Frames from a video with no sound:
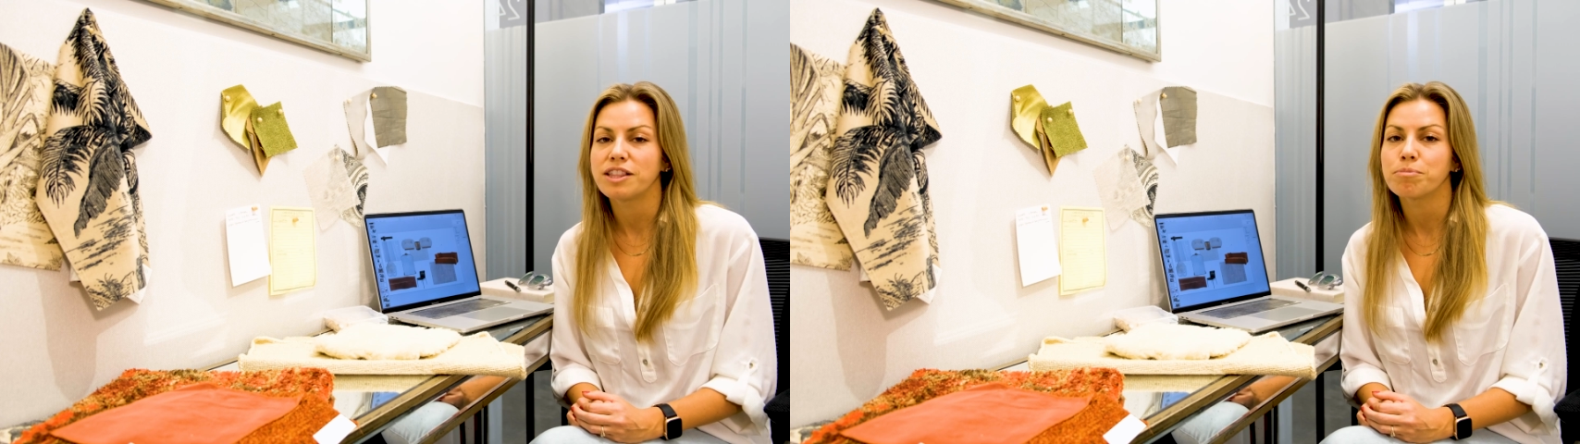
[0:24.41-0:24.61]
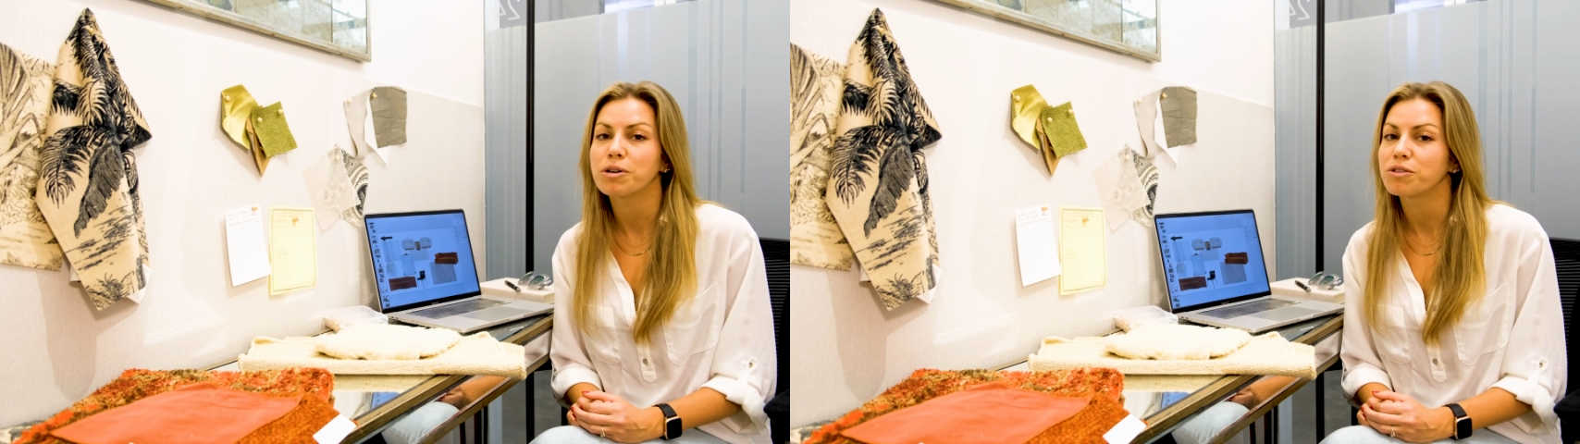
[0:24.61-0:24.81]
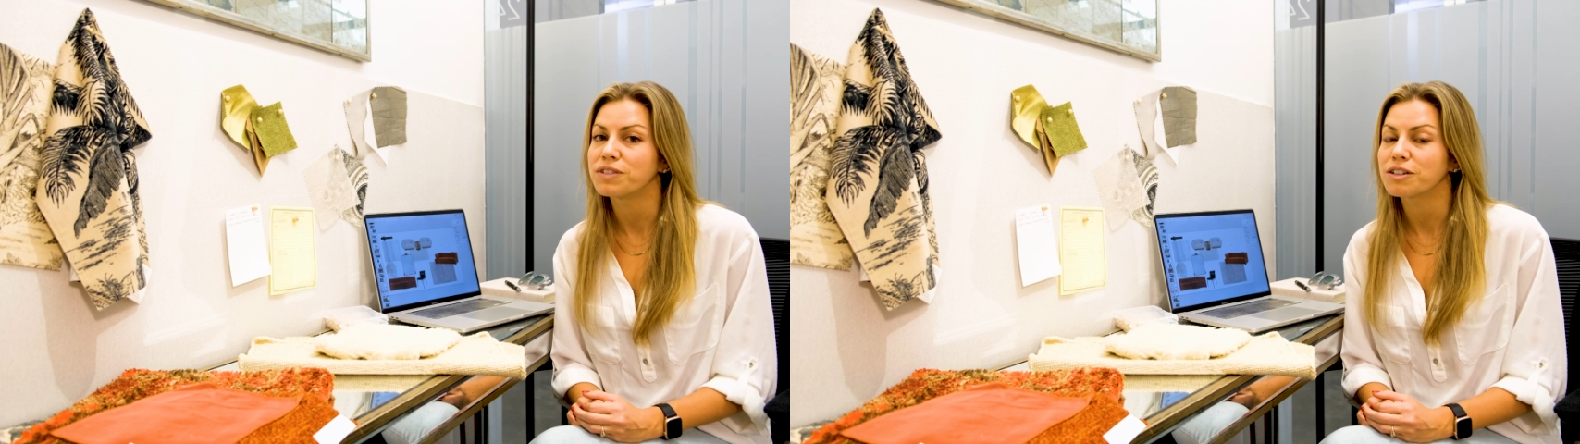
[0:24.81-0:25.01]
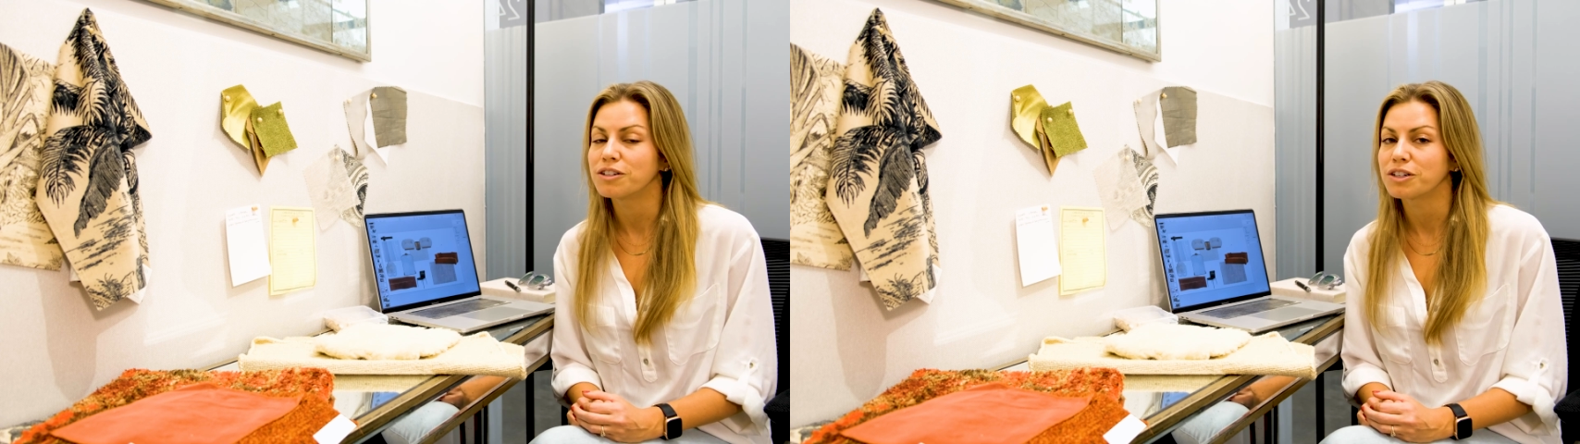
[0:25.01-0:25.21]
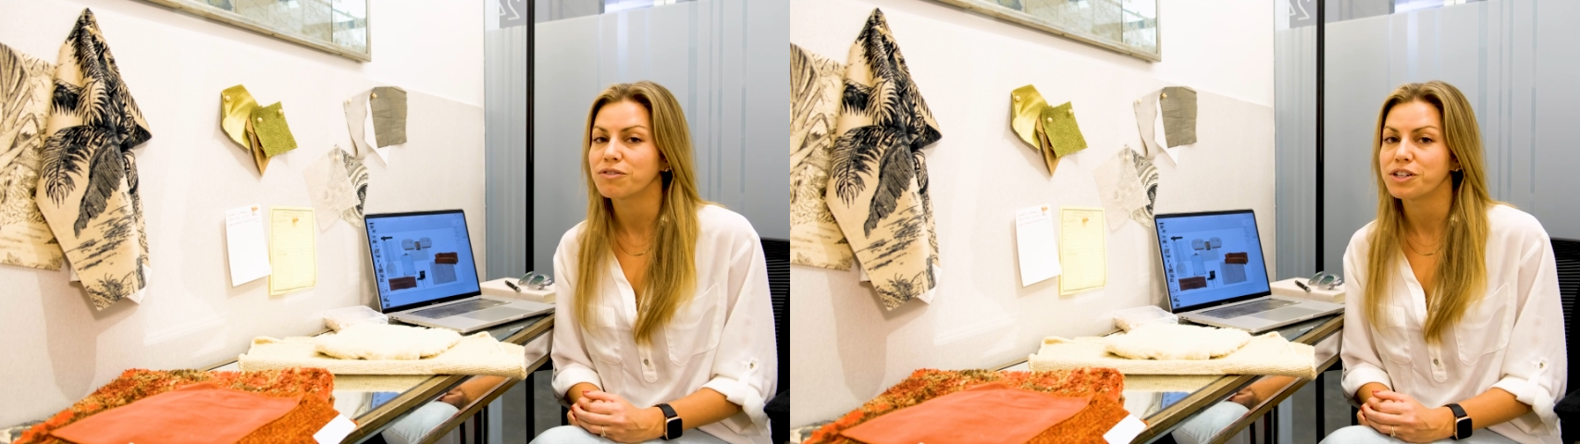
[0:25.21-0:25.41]
the perfect
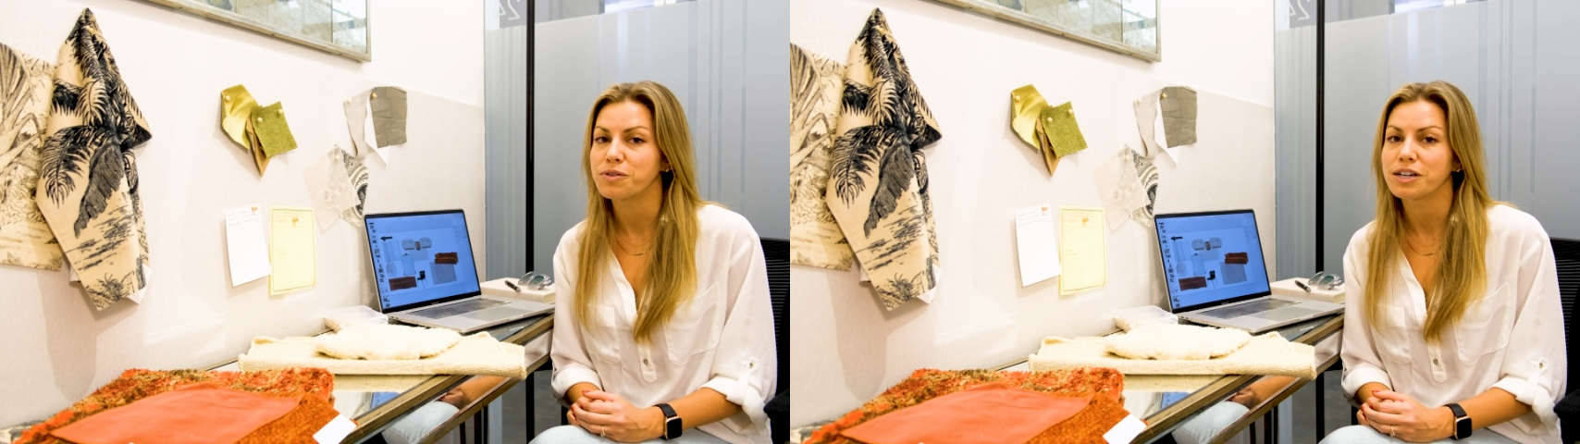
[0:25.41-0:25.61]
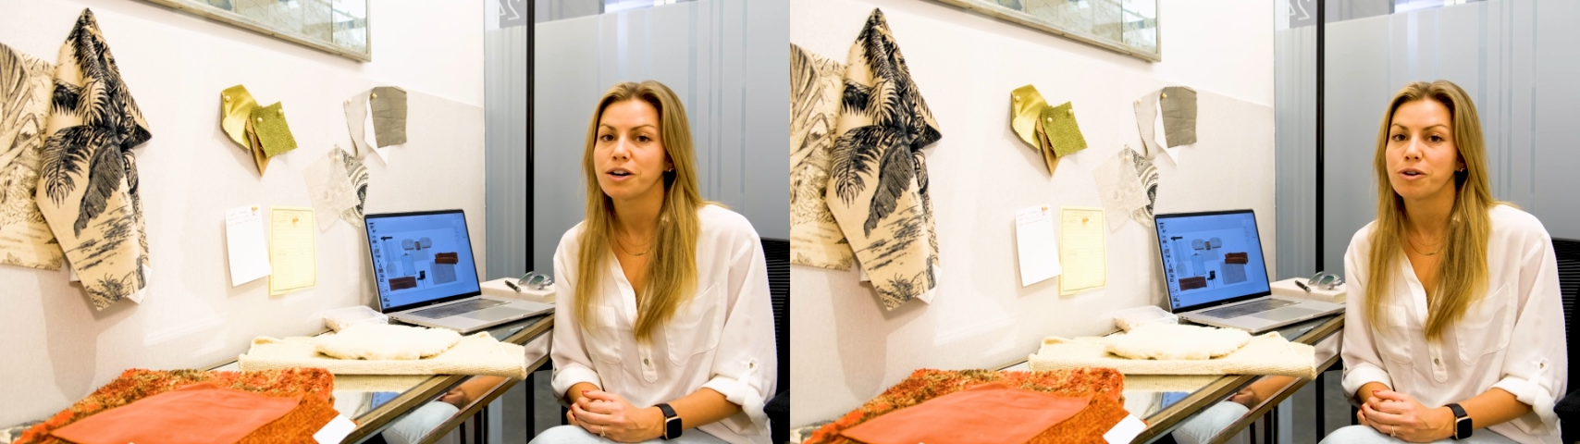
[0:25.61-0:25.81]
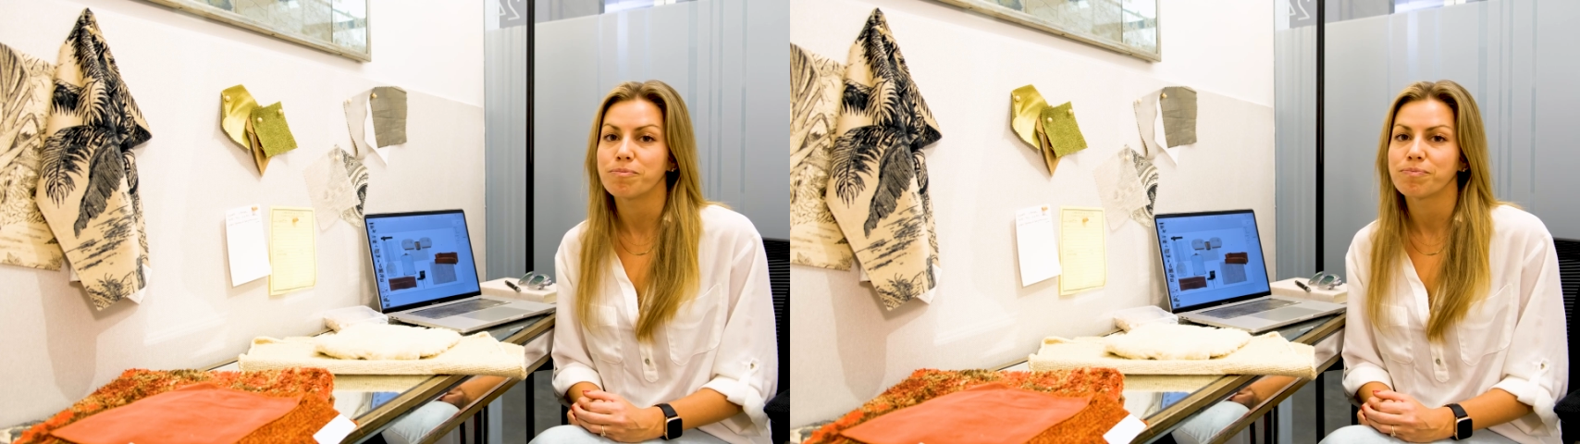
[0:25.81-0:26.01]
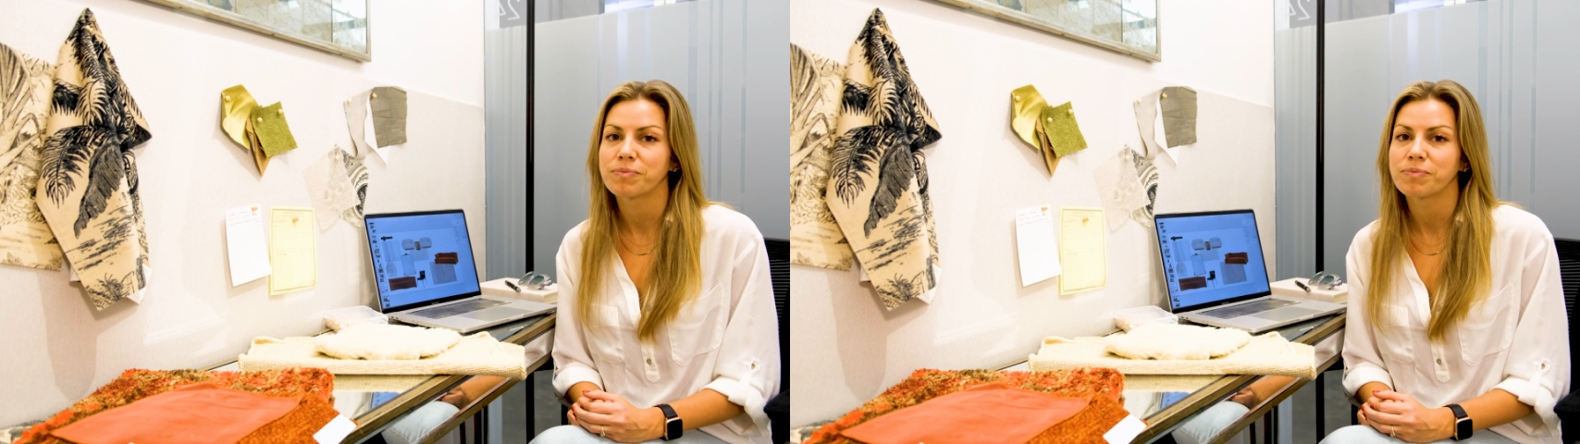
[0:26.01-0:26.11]
look for your home.